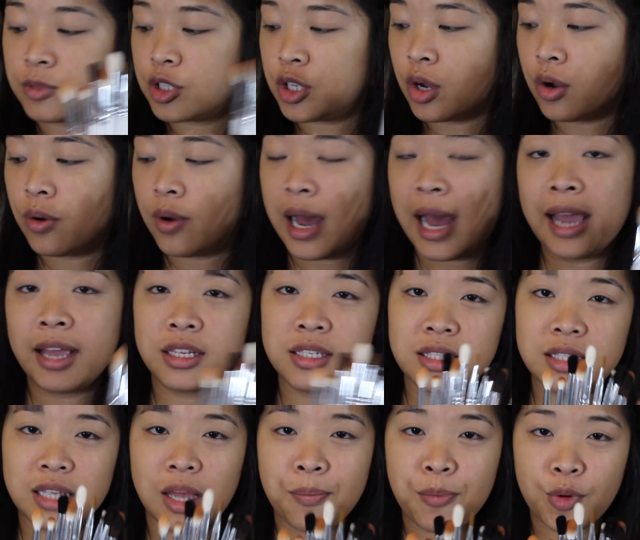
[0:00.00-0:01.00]
So I
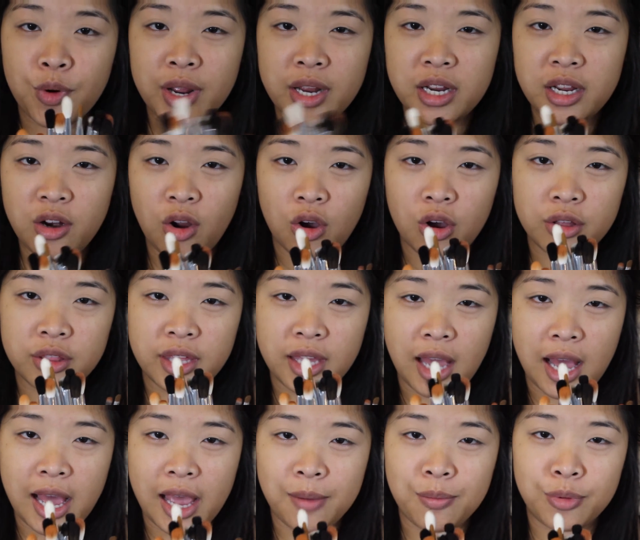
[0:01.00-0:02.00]
separated all
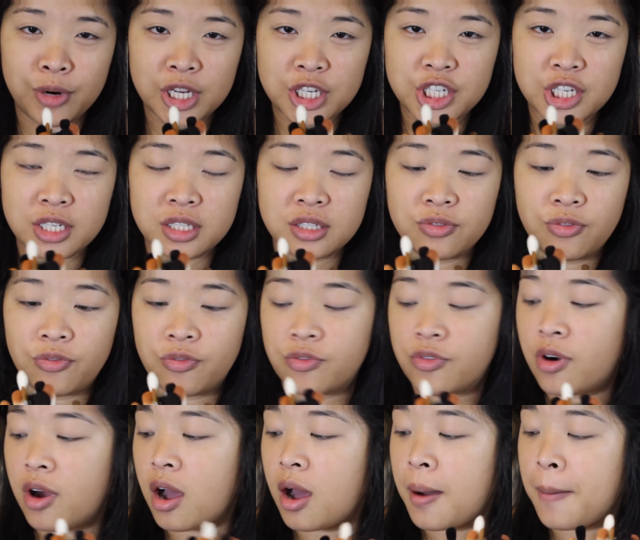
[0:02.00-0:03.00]
the eye brushes
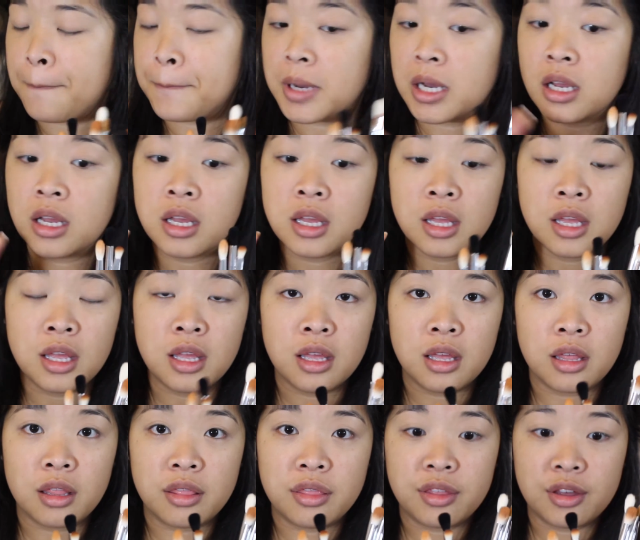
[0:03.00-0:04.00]
from
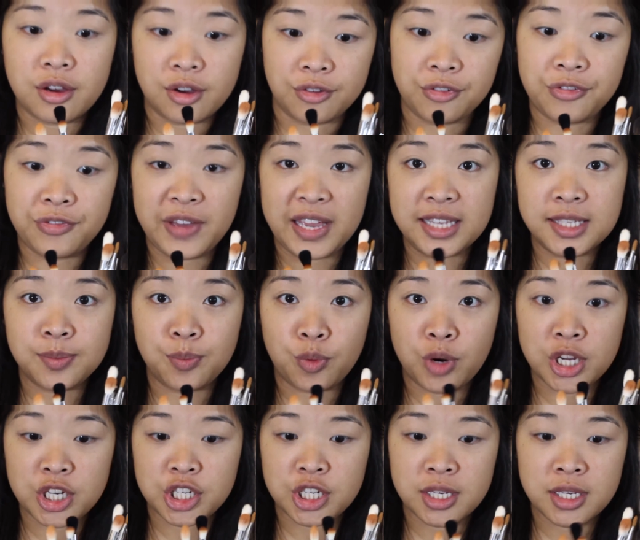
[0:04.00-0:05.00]
the face
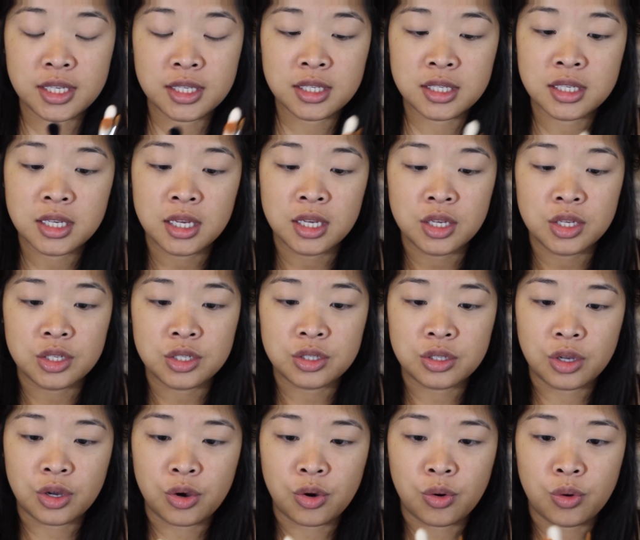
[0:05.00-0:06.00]
brushes,
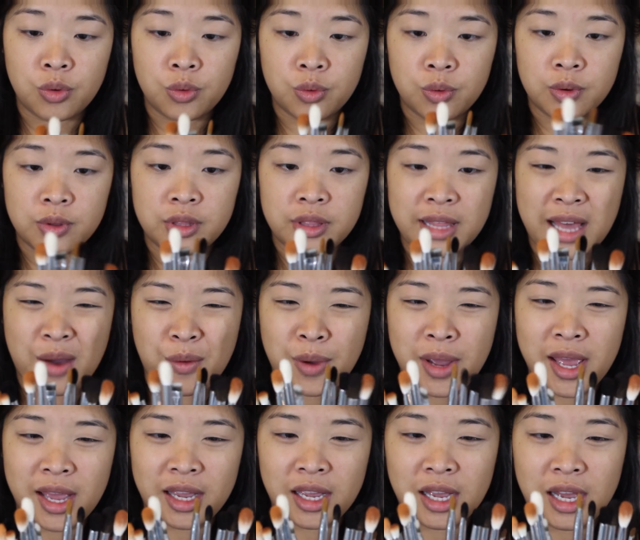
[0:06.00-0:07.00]
so that
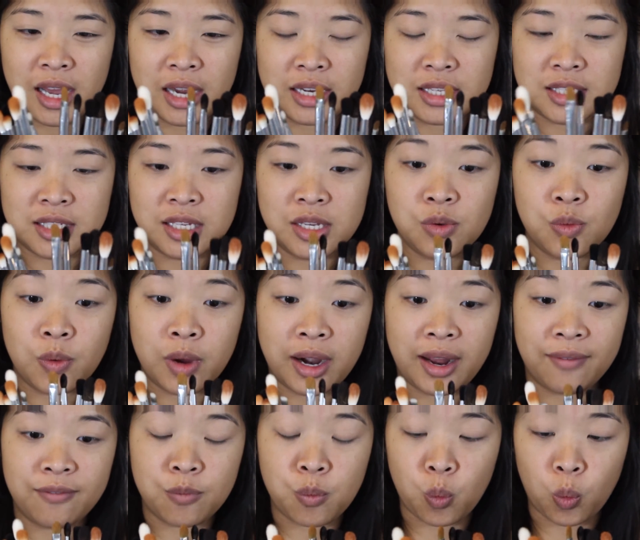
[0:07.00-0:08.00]
way I can kind of see what
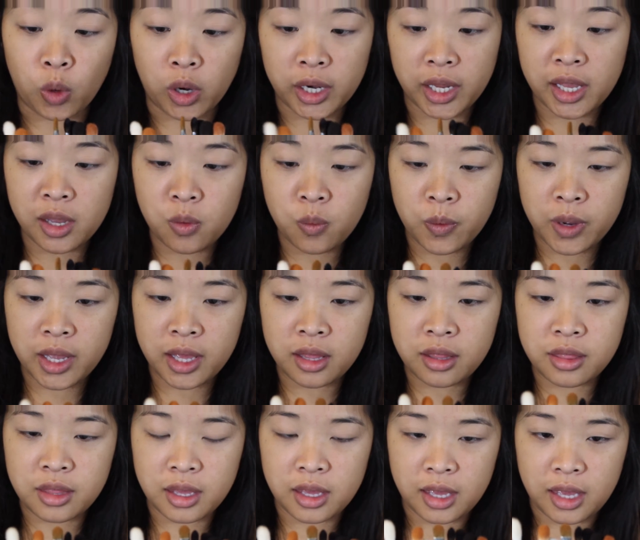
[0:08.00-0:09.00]
I'm working
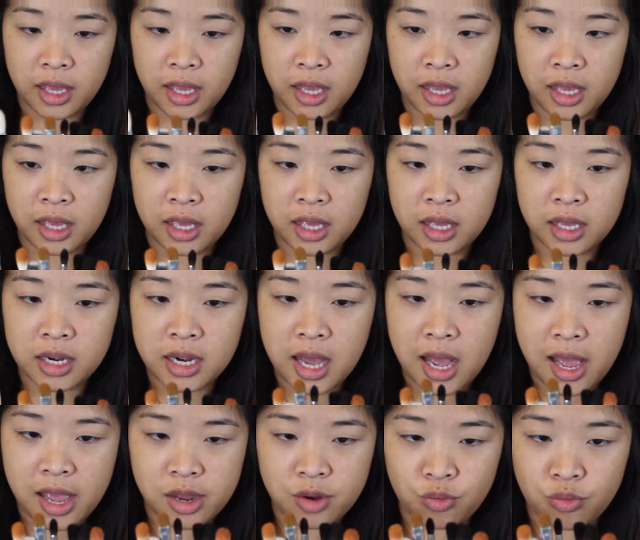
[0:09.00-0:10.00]
with. And
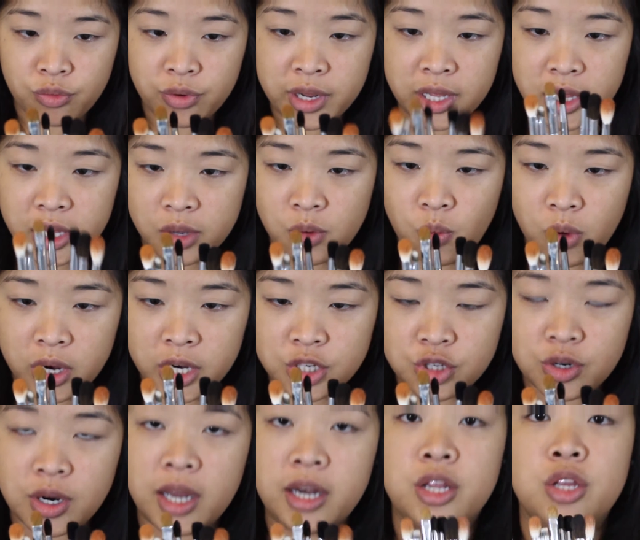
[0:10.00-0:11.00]
I really want
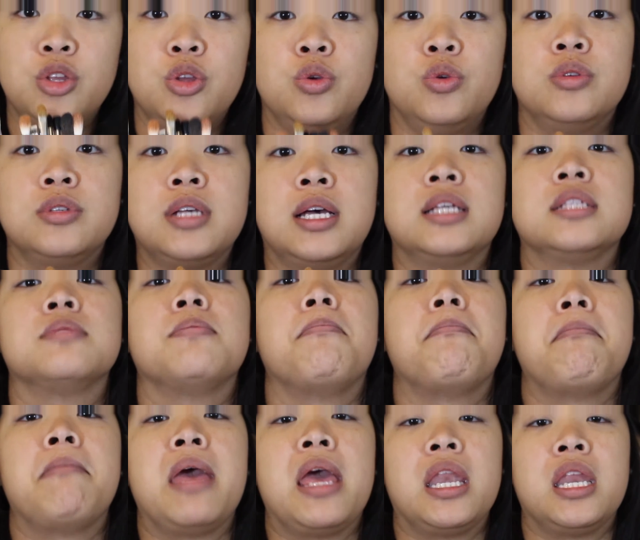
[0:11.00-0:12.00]
to try to use as
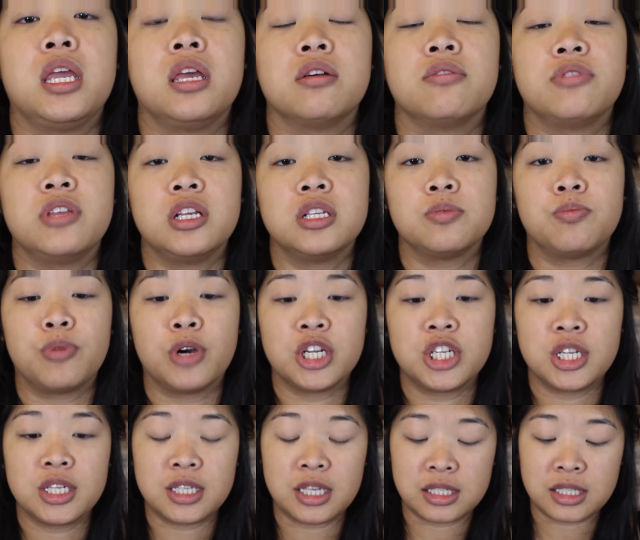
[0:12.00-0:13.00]
many of these
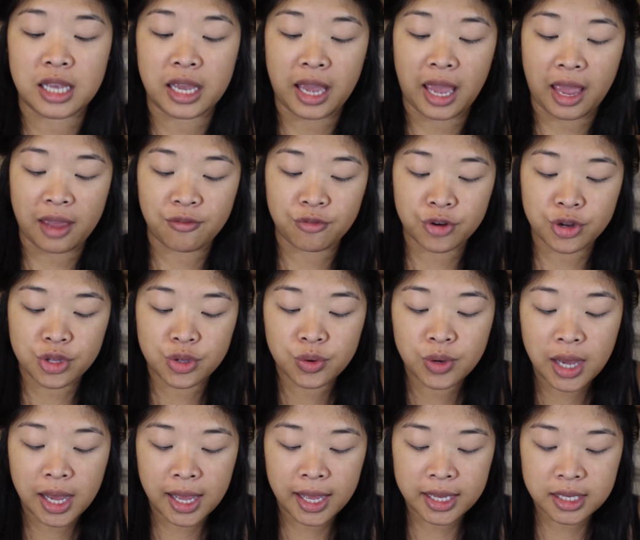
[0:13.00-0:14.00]
brushes as I can for you
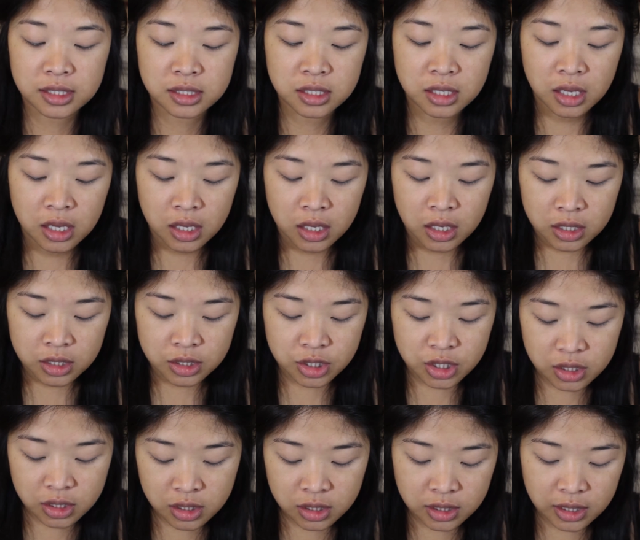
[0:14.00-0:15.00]
guys,
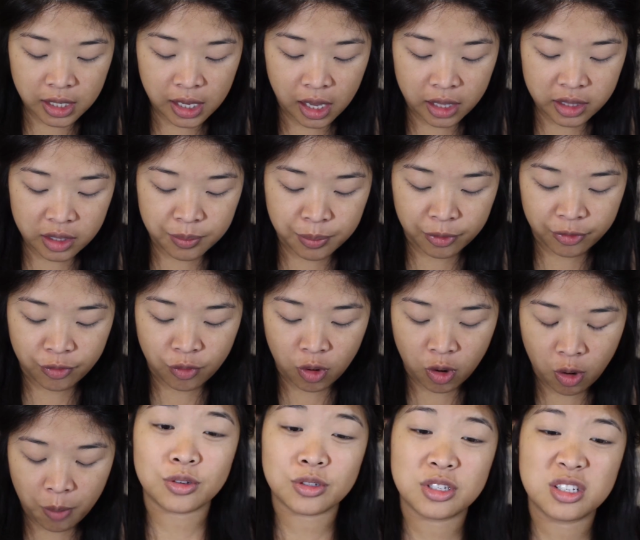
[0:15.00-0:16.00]
just to see how they'll
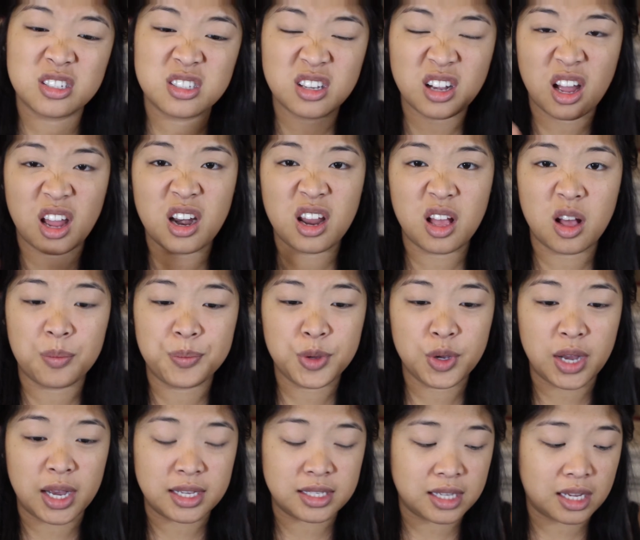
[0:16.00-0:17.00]
perform. It's just to kind of help
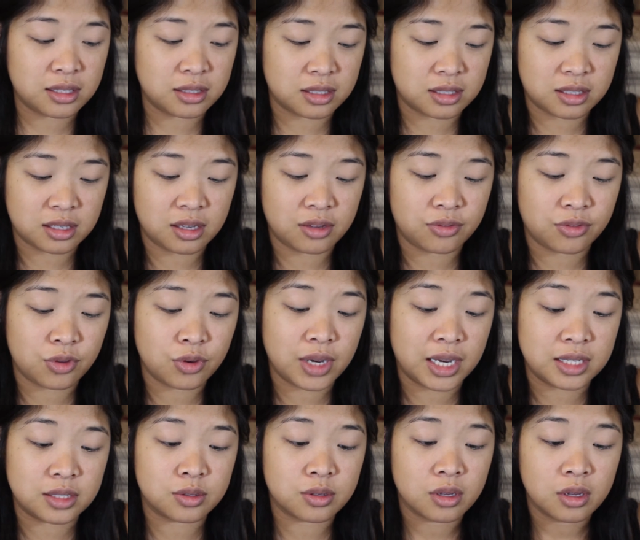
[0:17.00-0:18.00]
you guys out to see if you
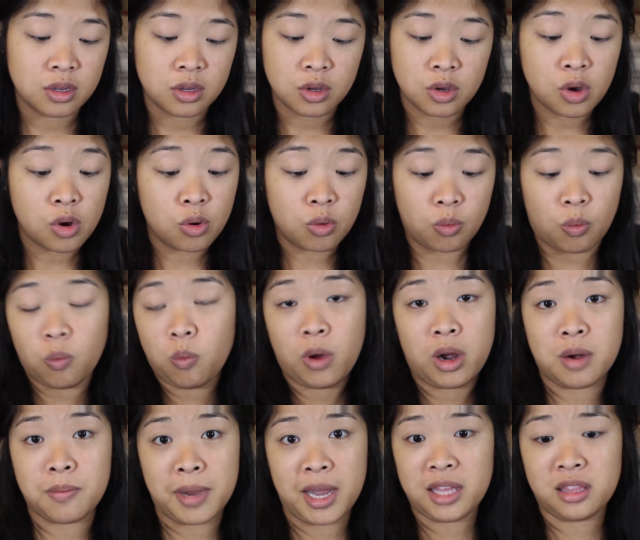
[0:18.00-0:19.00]
guys
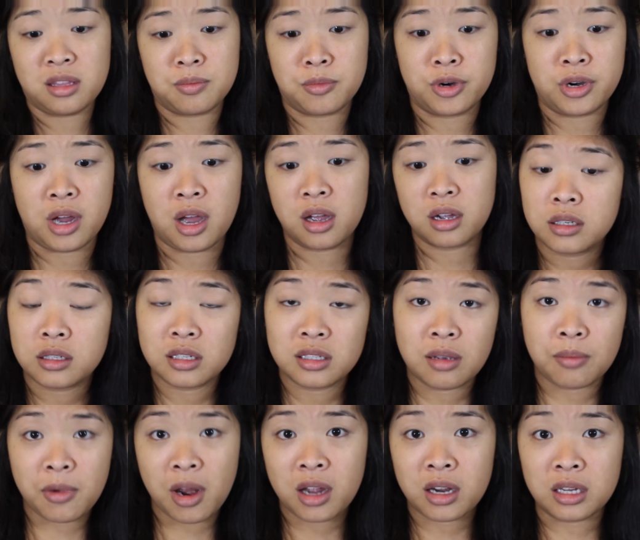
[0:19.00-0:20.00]
want to buy them or not. Because
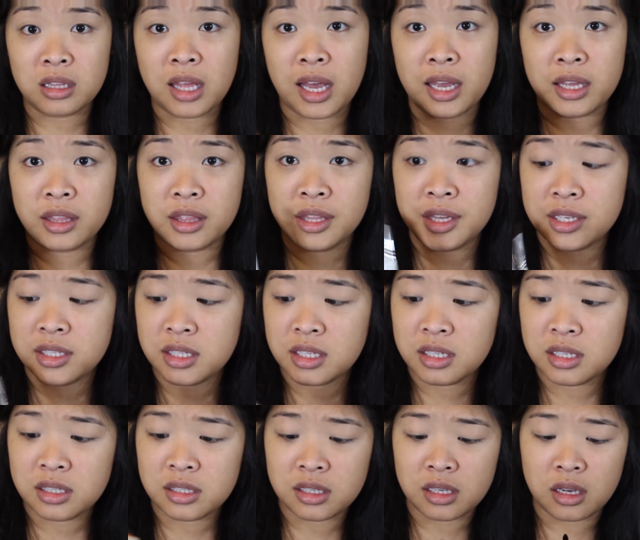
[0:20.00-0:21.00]
I'm not going to lie, this
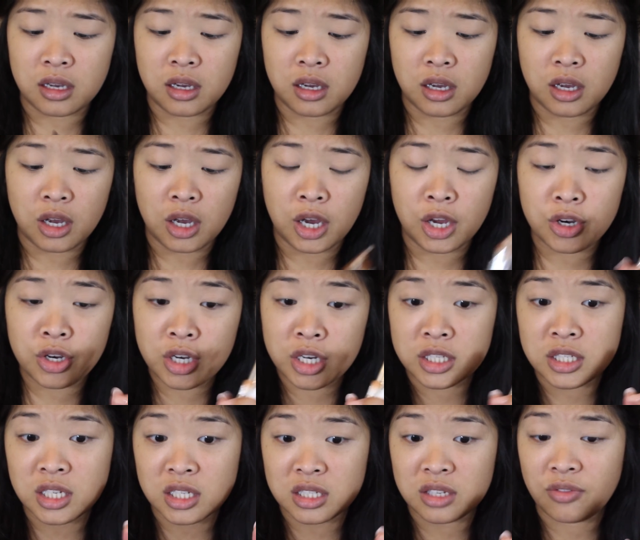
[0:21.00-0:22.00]
is
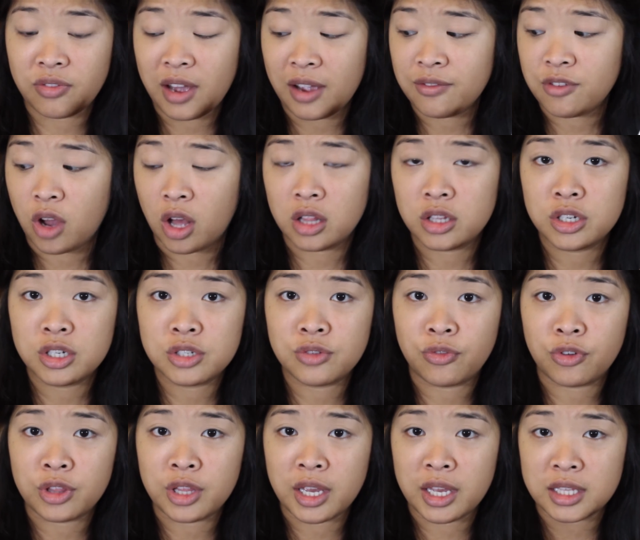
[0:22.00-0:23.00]
$165
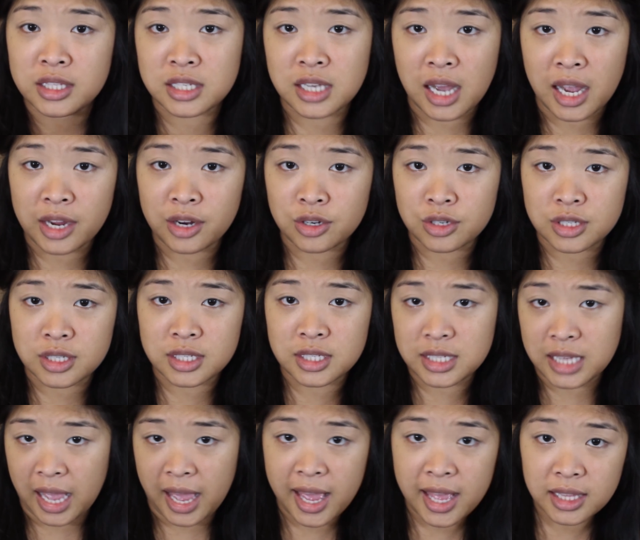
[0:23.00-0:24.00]
for the entire
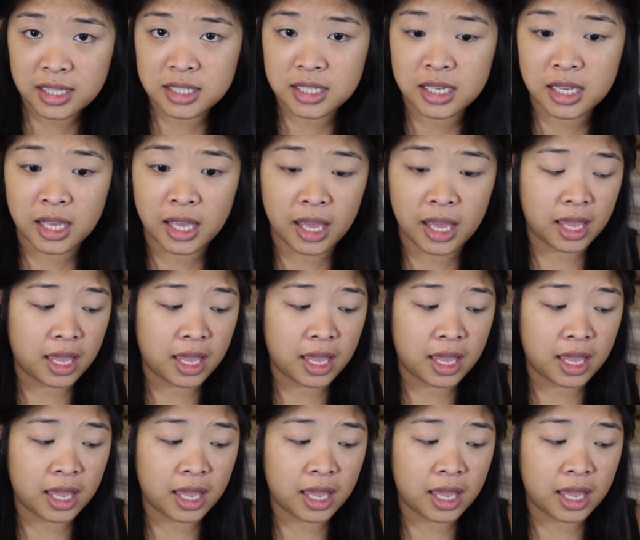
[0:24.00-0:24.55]
set.